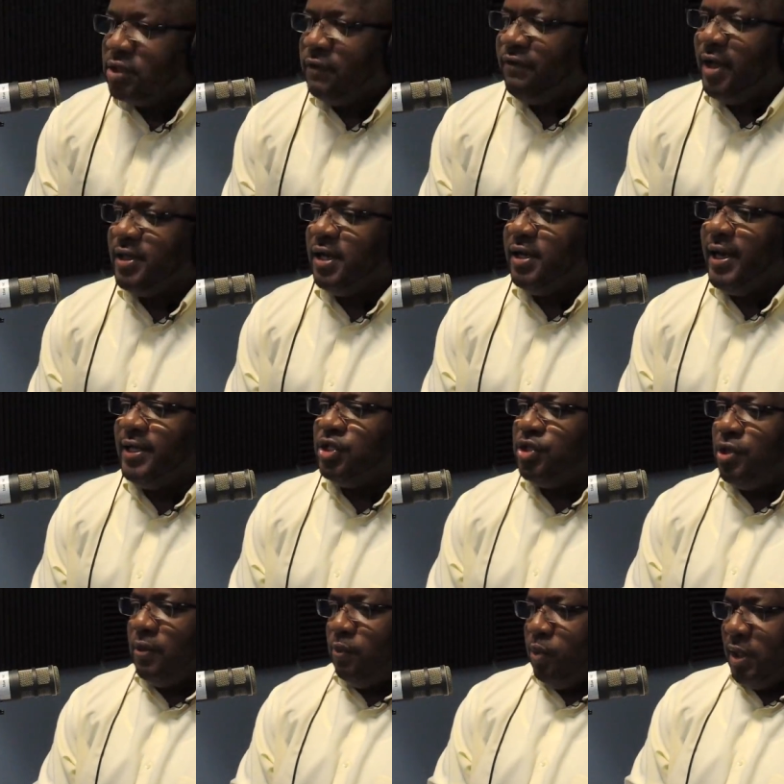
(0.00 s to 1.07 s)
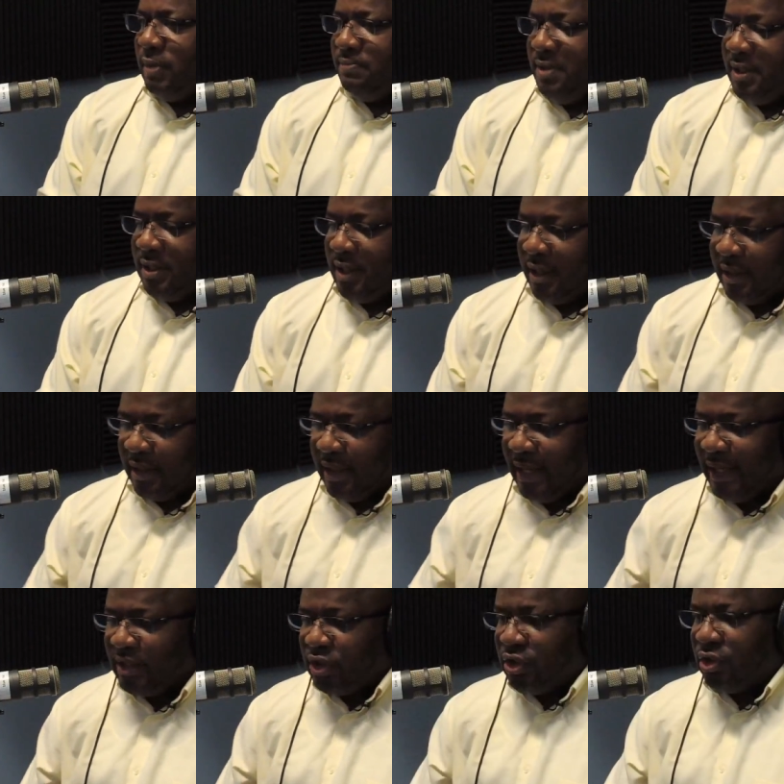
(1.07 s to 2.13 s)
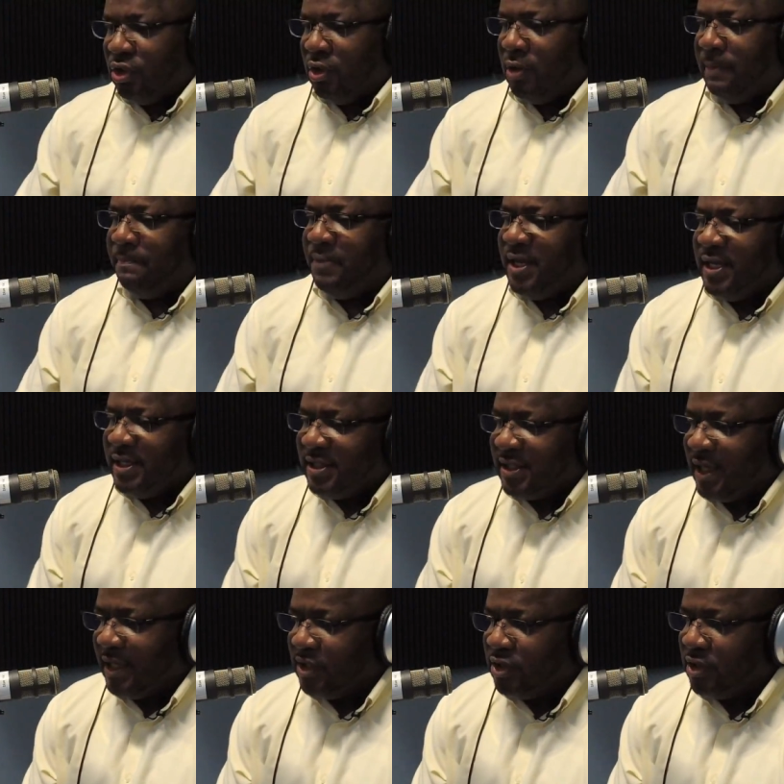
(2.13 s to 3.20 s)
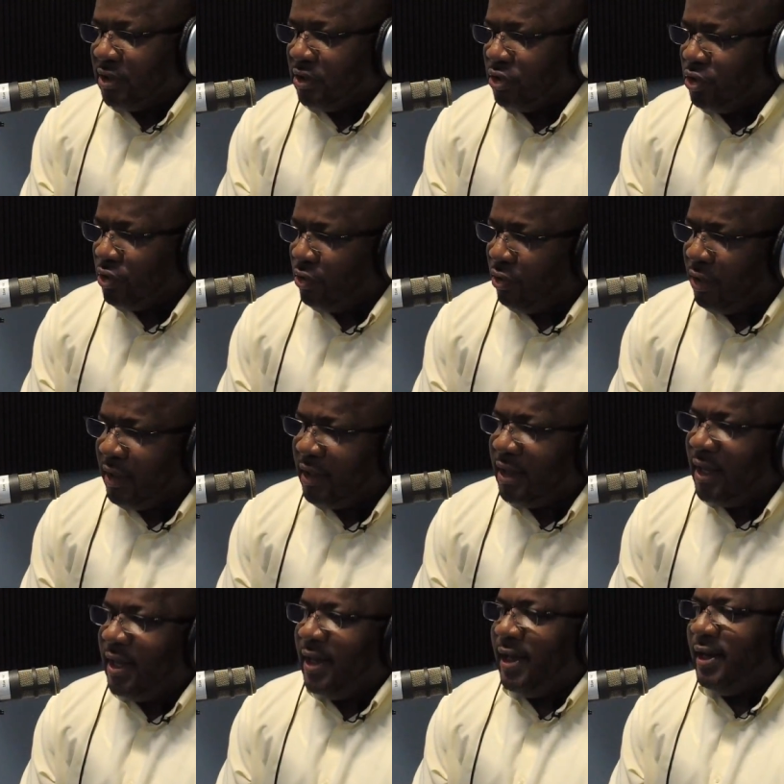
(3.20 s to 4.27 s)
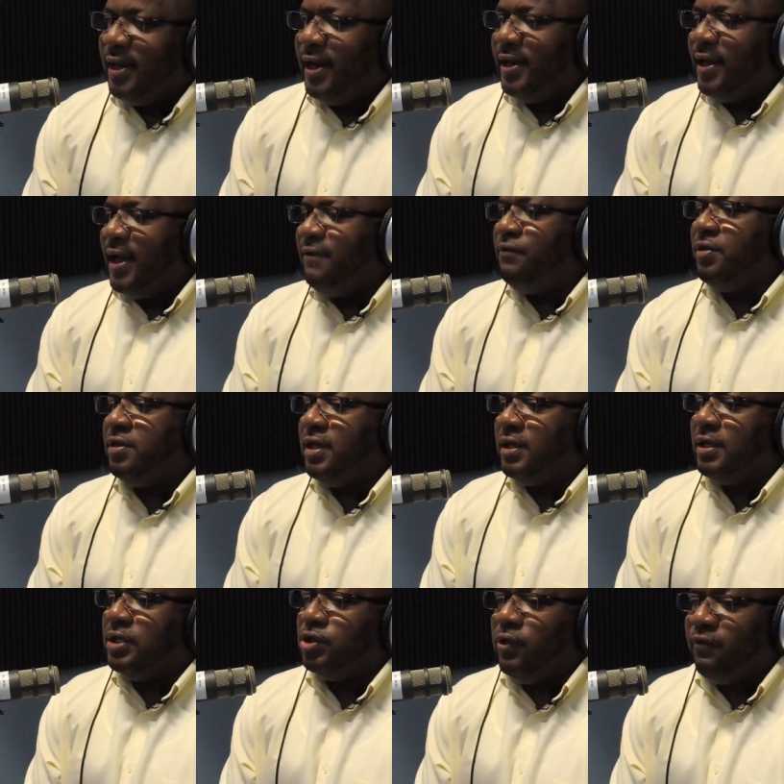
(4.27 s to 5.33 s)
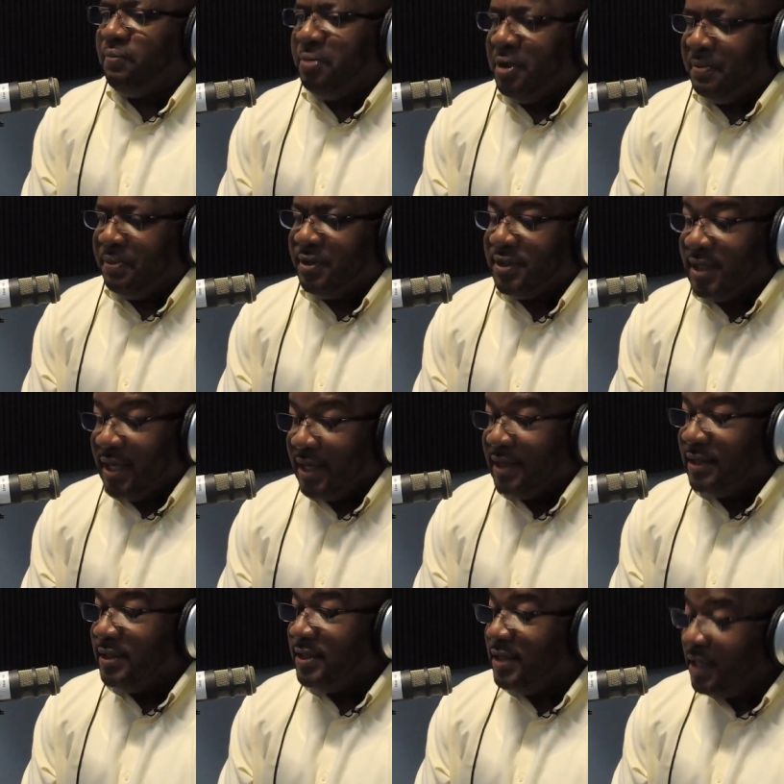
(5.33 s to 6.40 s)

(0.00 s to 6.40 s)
So, Father, let your will be done. Let your peace, let your joy, let everything that you have purposed in